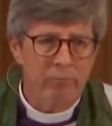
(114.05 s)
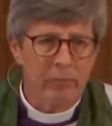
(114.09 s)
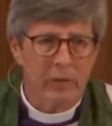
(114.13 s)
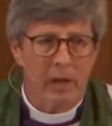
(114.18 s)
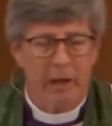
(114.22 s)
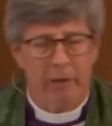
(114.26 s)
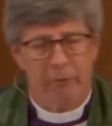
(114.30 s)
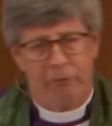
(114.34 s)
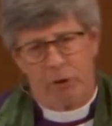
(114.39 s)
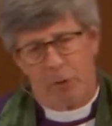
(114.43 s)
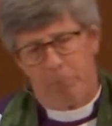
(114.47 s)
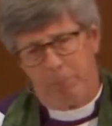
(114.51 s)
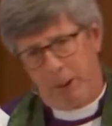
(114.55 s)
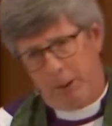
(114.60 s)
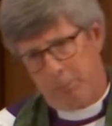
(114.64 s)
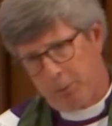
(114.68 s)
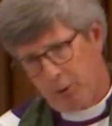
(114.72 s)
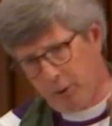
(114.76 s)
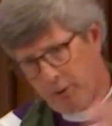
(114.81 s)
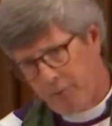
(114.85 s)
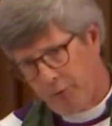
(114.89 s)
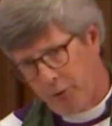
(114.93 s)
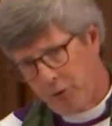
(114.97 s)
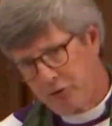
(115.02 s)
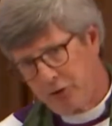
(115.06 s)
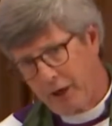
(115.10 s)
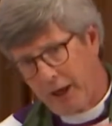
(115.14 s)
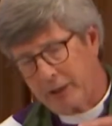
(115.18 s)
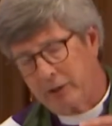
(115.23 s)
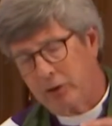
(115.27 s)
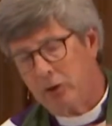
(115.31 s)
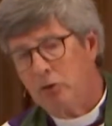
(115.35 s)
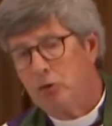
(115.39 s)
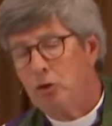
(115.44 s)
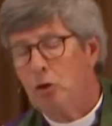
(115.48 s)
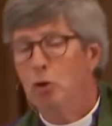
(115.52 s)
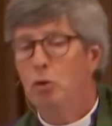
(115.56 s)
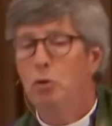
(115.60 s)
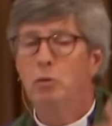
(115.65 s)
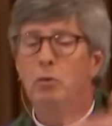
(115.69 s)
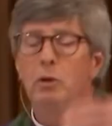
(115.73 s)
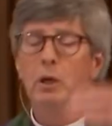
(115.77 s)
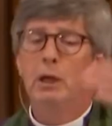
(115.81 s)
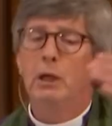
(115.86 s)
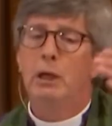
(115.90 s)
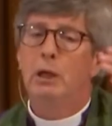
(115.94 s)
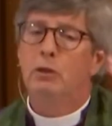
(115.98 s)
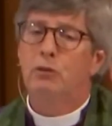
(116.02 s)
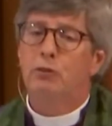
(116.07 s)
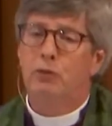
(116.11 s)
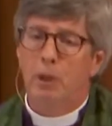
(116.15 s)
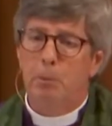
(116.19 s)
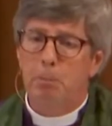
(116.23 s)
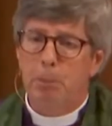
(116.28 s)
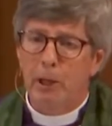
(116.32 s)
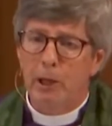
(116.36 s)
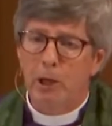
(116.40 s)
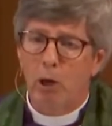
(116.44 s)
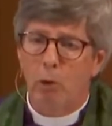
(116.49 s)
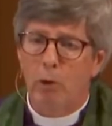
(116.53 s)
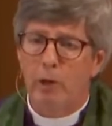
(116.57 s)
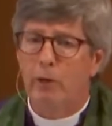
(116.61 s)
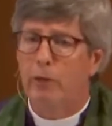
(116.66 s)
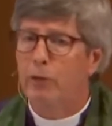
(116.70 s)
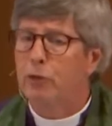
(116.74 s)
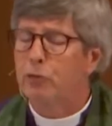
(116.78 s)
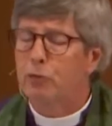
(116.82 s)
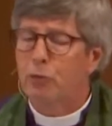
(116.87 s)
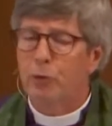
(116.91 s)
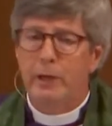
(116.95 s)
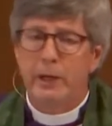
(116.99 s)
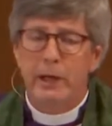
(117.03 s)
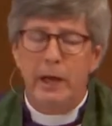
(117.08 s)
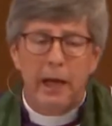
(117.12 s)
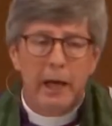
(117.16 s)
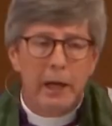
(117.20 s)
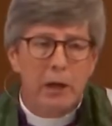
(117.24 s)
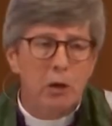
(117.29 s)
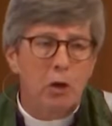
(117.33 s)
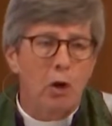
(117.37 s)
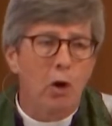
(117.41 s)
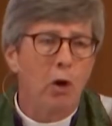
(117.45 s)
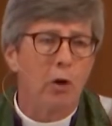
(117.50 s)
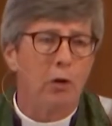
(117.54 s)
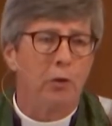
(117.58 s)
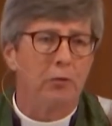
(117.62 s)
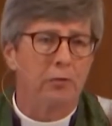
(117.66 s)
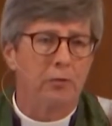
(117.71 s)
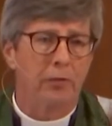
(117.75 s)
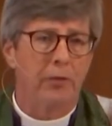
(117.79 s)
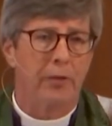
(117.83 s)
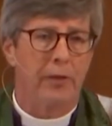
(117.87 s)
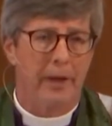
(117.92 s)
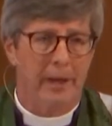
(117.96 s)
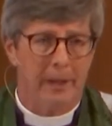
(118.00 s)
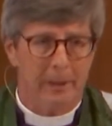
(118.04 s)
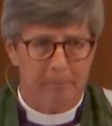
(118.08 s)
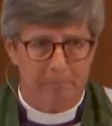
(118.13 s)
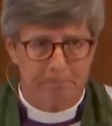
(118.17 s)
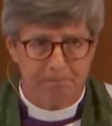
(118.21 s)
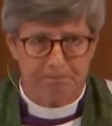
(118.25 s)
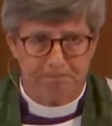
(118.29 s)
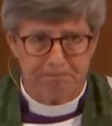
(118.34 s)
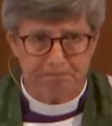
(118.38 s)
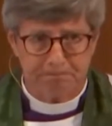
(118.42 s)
If the people have rejected you, simply go into the street and curse them.